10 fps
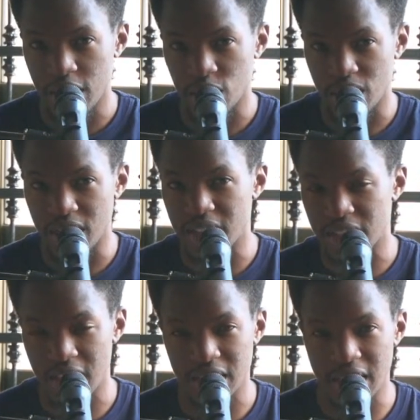So
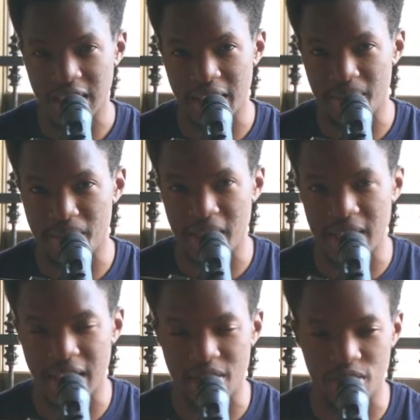this this doesn't
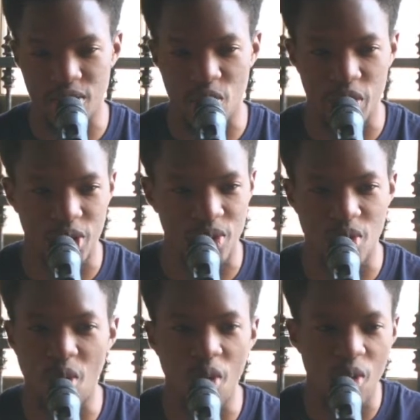mean that you know we should
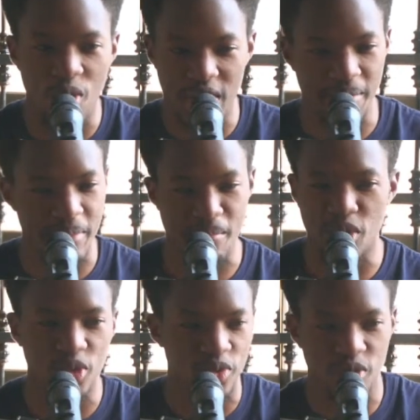go on and be
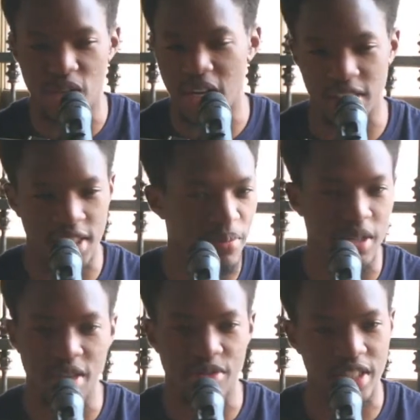boastful and step
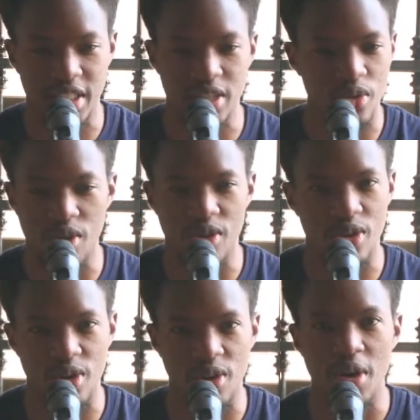on everyone said no no
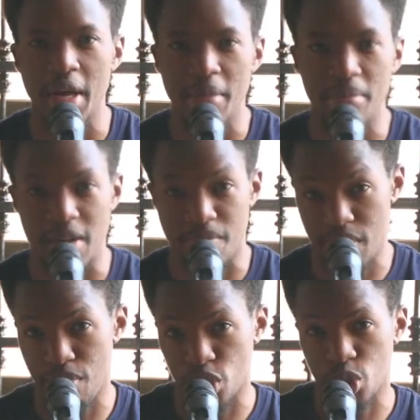no no. But
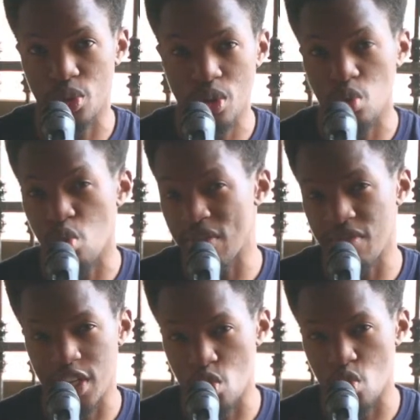people should not
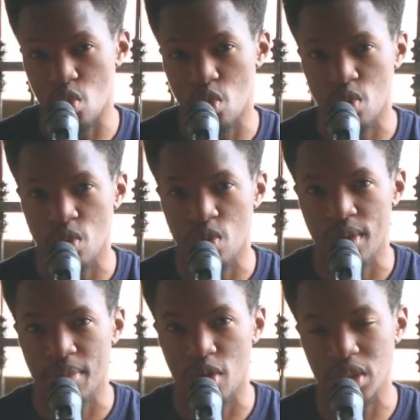waver you,
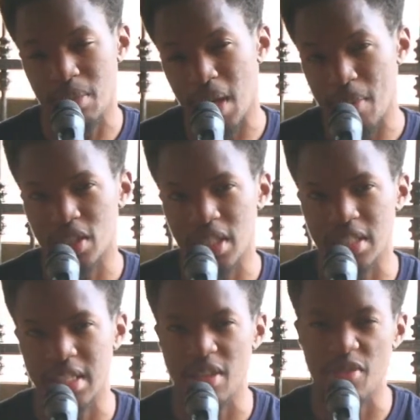because the Bible says
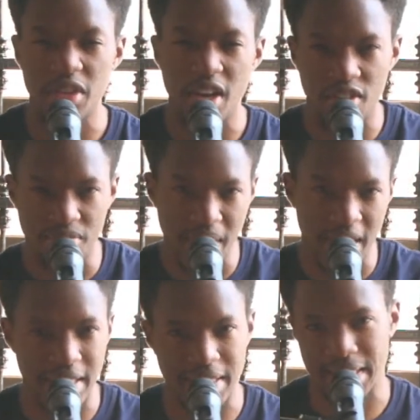that the fear of
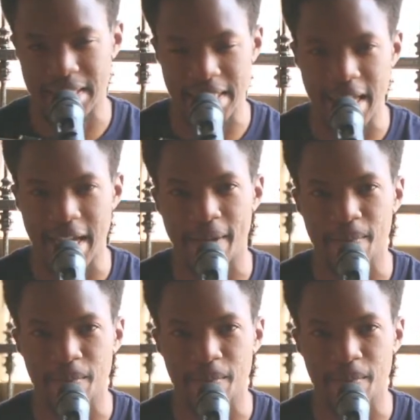man is a snare.